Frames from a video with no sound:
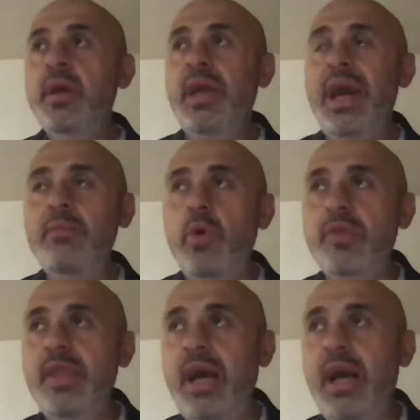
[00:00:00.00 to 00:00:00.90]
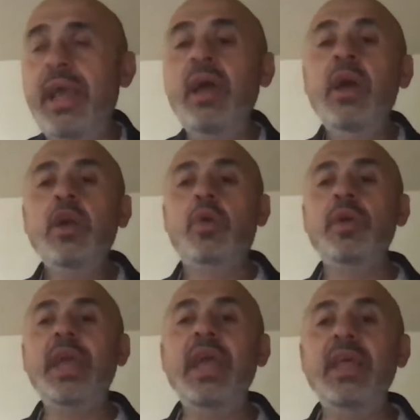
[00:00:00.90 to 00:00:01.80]
God Most High,
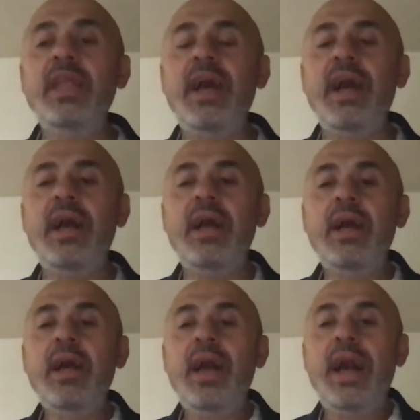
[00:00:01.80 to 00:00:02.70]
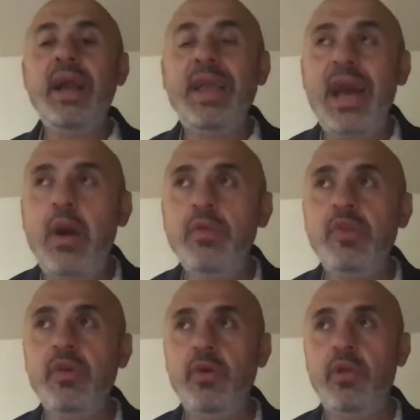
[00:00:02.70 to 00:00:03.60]
created a
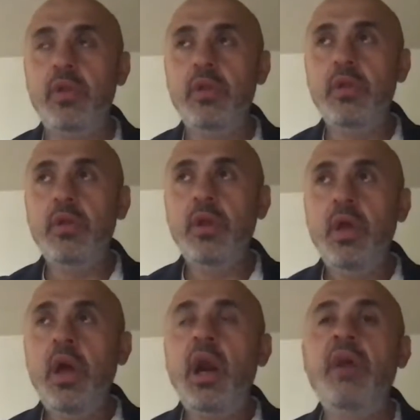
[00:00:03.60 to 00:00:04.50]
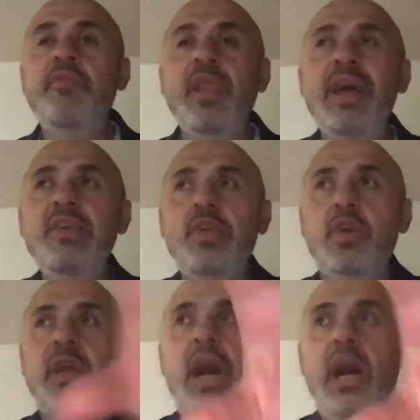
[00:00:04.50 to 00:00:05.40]
council of
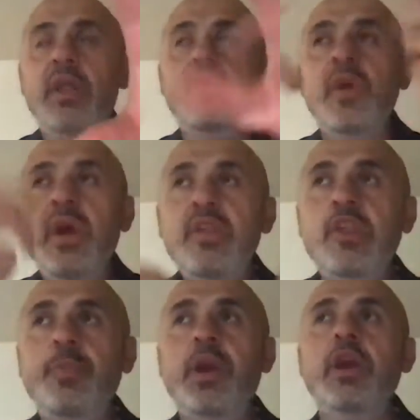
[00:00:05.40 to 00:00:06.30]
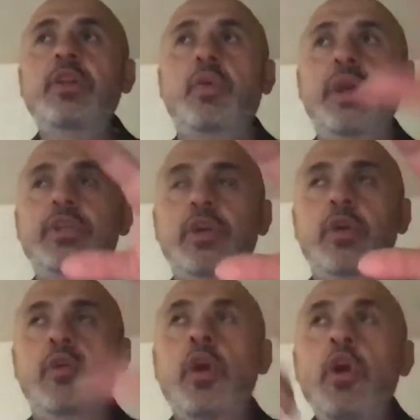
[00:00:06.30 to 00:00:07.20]
lesser gods spirit
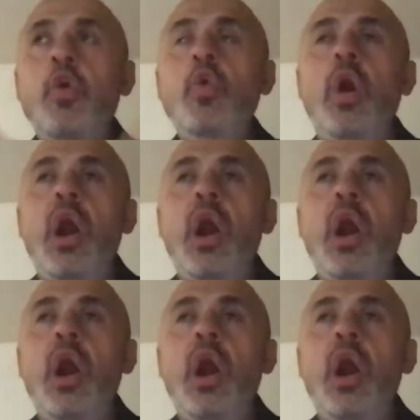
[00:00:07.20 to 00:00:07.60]
creatures who